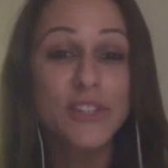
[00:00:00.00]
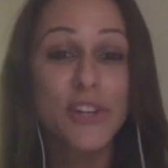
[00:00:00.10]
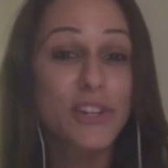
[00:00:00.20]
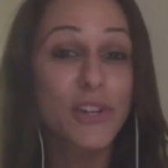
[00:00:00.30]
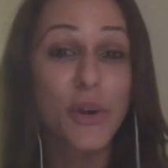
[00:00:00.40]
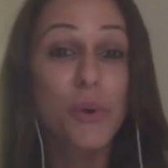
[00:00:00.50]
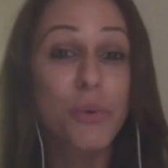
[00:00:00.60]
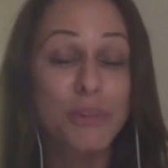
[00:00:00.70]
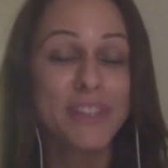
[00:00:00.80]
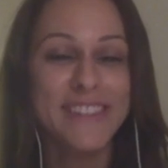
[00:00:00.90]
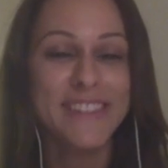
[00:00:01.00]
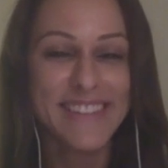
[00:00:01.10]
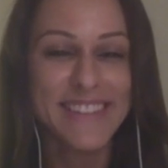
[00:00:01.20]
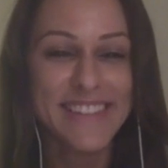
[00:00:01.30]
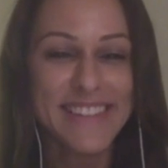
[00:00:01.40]
dark hole,
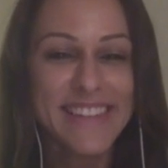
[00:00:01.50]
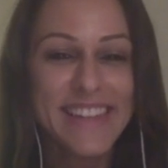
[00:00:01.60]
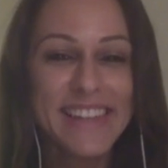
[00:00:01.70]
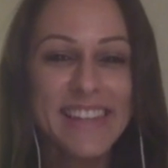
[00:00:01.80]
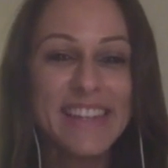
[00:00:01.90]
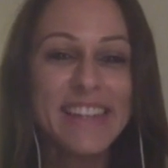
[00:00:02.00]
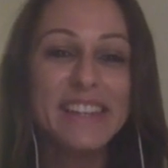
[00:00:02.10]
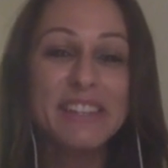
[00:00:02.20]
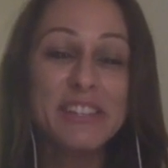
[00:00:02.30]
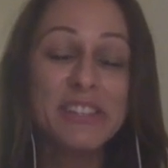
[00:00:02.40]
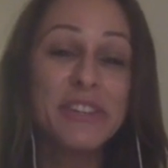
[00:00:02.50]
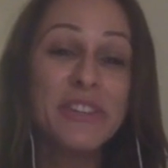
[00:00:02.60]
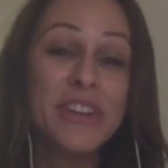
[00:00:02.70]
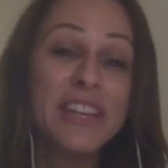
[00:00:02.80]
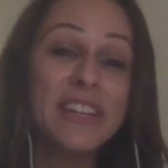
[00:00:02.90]
uh-huh.
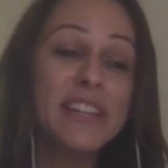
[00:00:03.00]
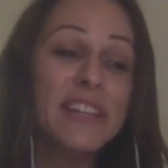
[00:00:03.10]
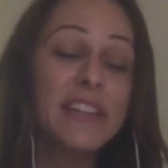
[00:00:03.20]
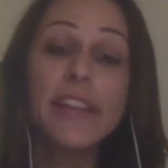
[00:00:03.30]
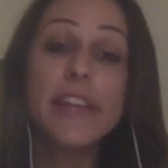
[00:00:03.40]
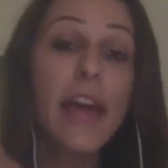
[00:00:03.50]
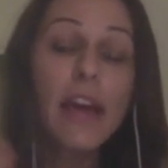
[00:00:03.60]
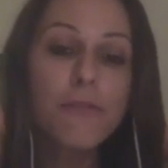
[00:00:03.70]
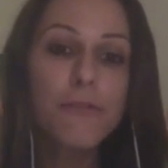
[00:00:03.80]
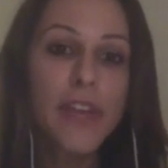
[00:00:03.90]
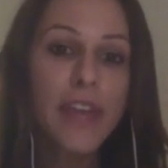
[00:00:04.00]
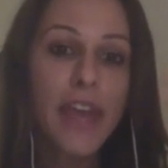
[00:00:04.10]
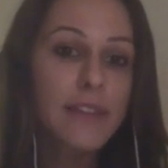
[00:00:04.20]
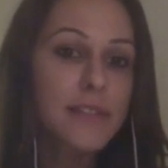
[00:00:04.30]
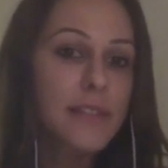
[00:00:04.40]
And they
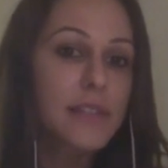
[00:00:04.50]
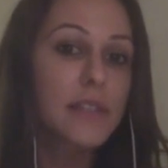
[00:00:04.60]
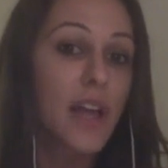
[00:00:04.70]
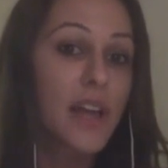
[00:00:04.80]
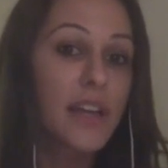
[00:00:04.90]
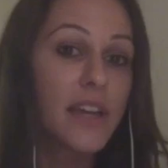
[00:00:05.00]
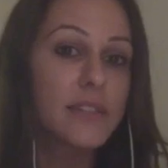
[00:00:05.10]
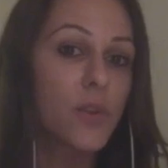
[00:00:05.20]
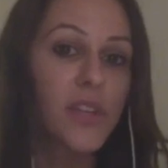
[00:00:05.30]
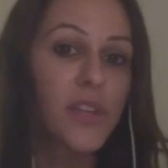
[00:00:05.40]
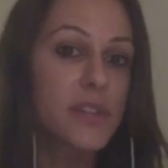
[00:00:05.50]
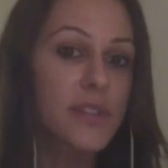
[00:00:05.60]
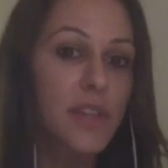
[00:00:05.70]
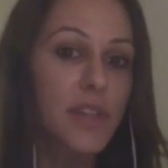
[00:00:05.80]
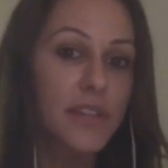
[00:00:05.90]
can't see the light on the other
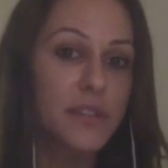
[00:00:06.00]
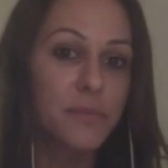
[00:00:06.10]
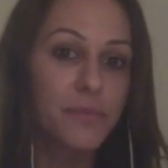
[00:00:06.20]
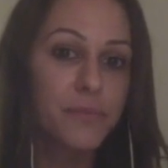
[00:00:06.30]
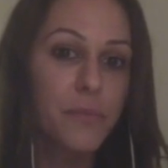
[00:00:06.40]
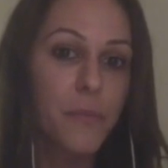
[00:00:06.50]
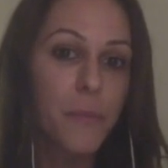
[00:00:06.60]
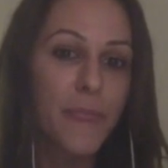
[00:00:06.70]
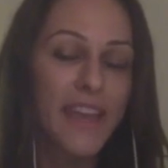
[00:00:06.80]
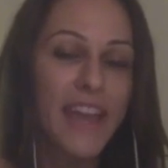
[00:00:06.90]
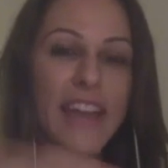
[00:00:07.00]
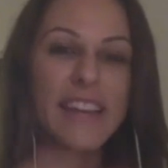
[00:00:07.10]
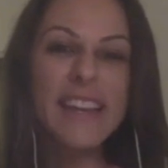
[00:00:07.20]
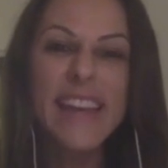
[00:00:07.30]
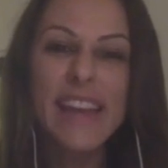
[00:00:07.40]
side.
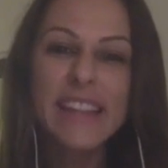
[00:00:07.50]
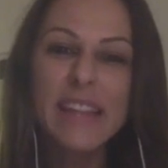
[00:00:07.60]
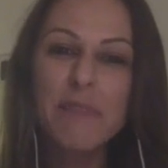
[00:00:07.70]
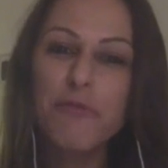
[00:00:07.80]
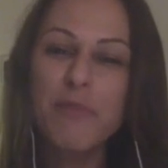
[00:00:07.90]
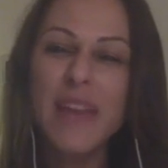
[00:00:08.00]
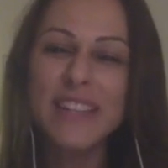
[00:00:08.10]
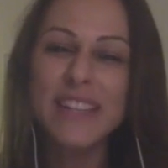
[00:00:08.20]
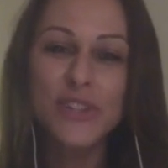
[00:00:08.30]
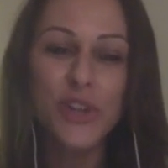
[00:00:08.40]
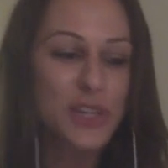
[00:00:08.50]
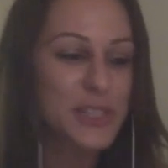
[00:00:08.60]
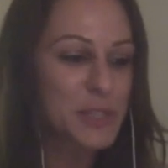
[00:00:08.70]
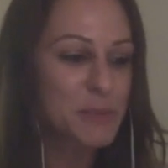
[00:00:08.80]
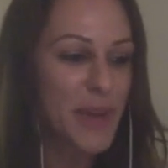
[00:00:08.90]
And getting them from that dark
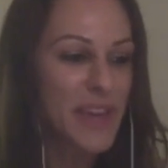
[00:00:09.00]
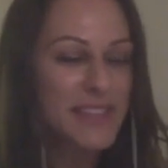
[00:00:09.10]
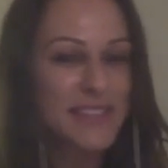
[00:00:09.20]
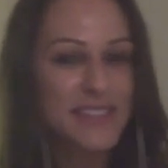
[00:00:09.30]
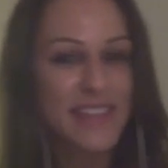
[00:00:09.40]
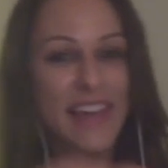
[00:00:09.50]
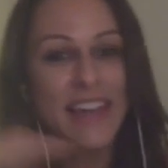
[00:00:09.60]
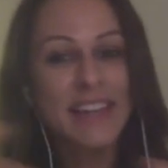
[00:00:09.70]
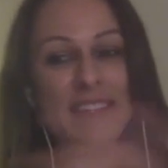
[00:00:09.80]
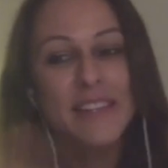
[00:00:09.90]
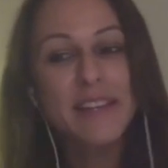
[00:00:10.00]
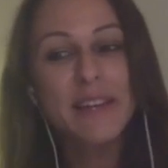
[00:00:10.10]
space and